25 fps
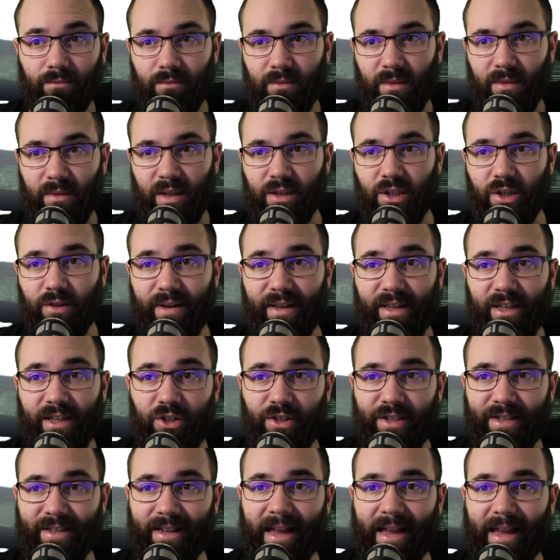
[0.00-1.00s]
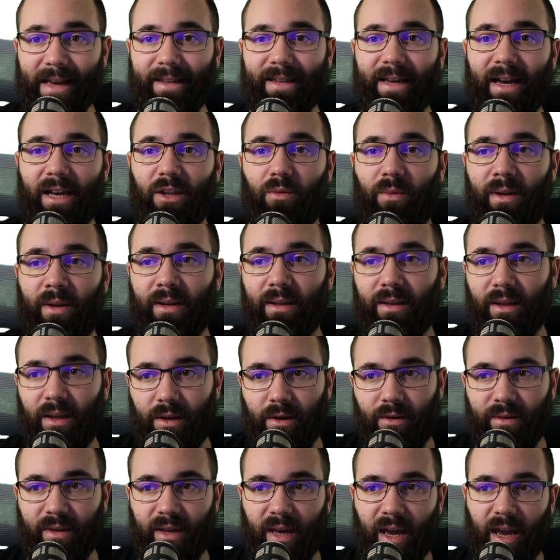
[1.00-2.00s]
So I can just select that one,
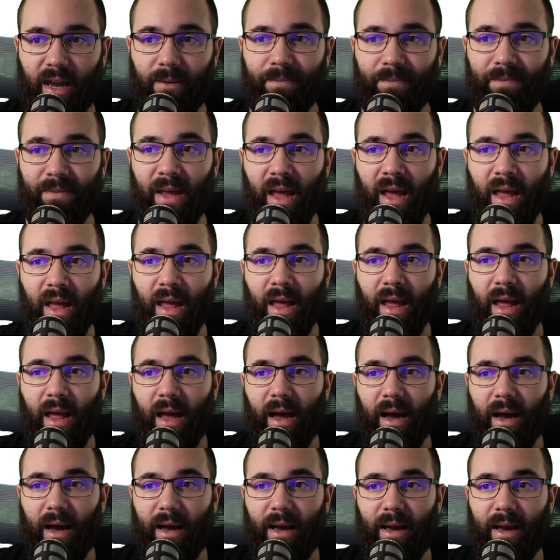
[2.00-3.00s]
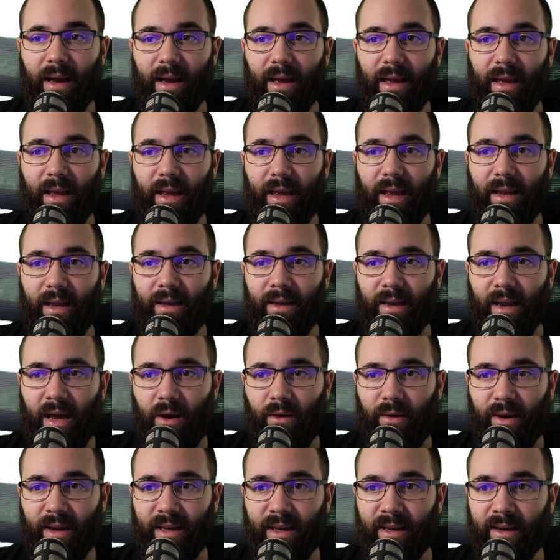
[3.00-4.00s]
click OK. And
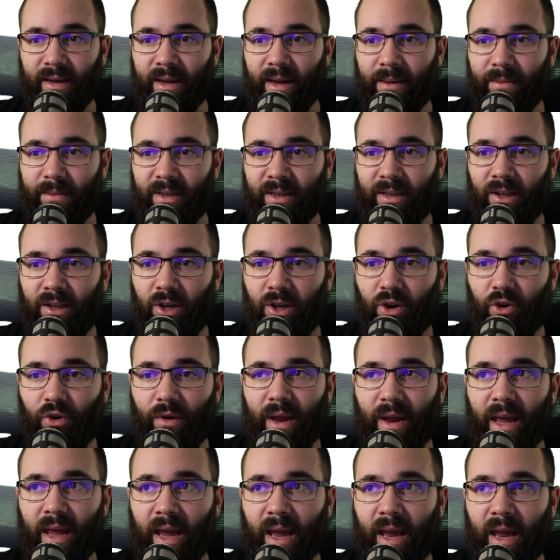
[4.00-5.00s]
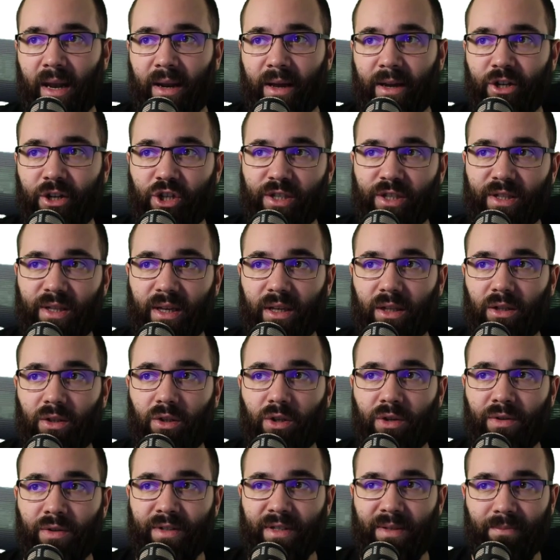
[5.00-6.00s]
now I can come in here, and I just like to
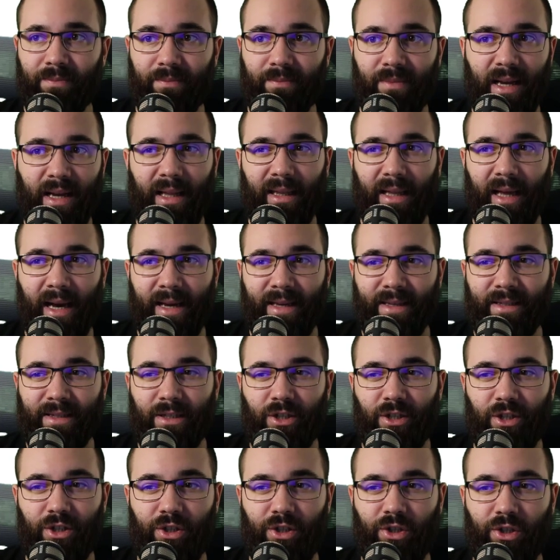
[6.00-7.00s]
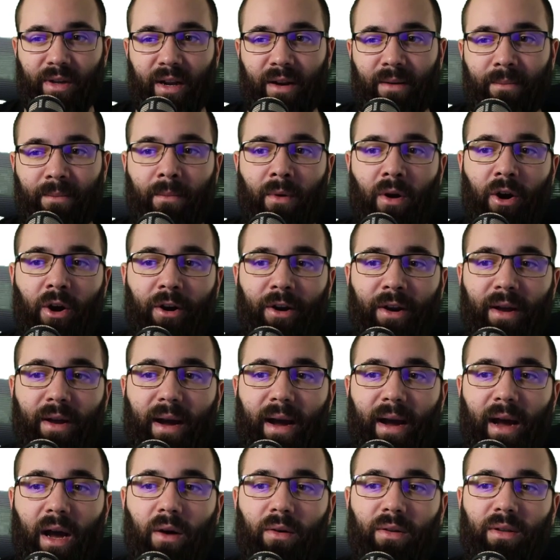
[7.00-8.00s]
use pick lines just to kind of mark
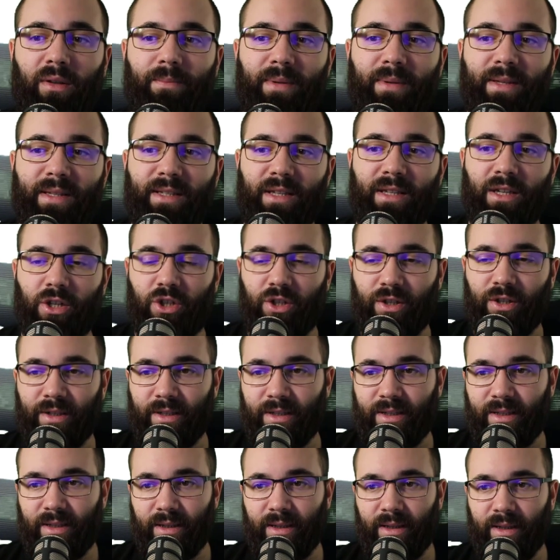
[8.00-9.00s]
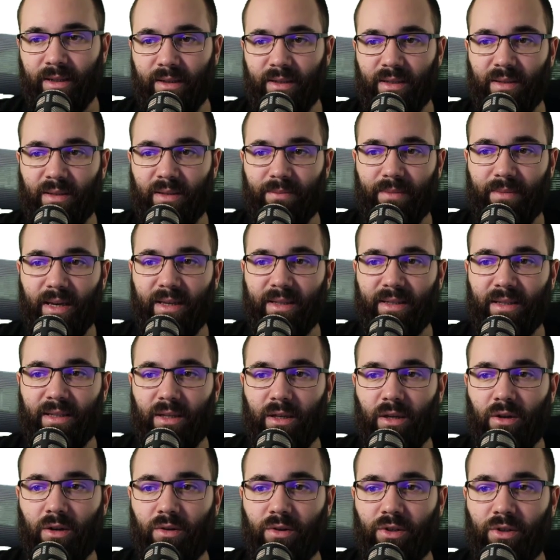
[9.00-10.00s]
out positions in space
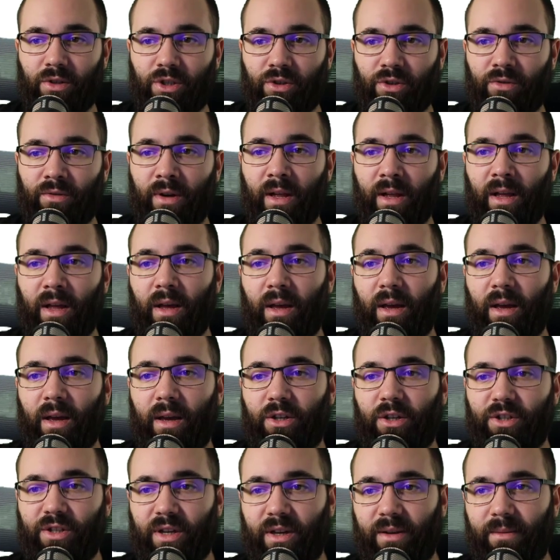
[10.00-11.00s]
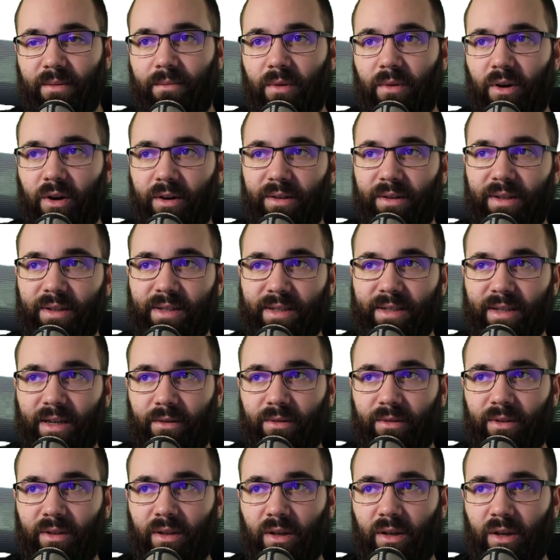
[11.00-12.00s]
here. So I can just kind of mark this
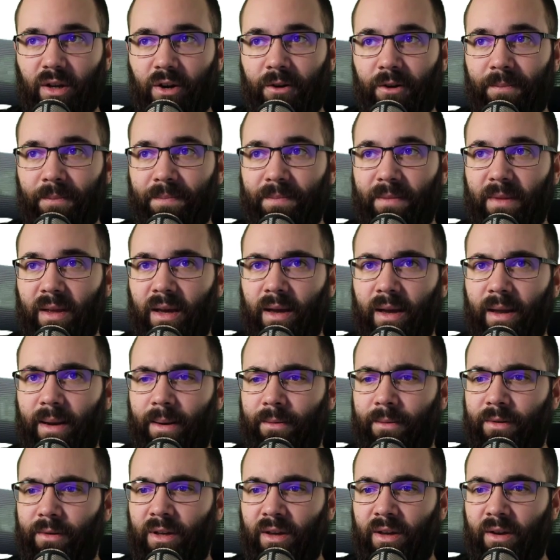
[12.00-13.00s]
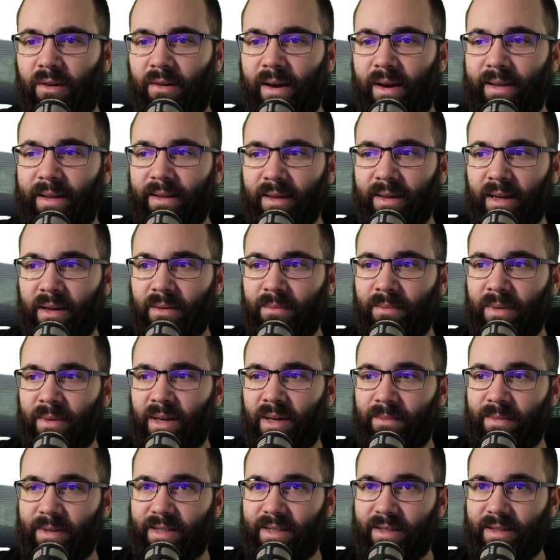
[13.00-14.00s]
out here. Now here, I think I made
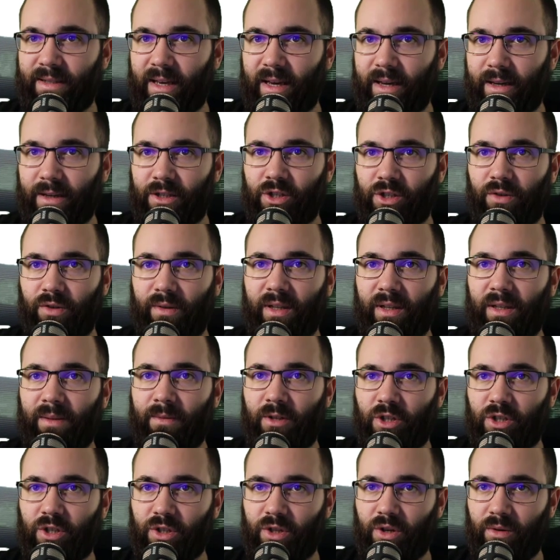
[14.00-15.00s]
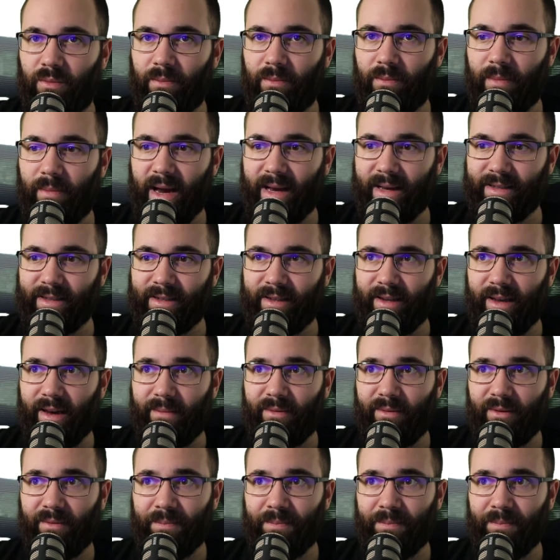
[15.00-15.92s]
a mistake. So let me just go back a step.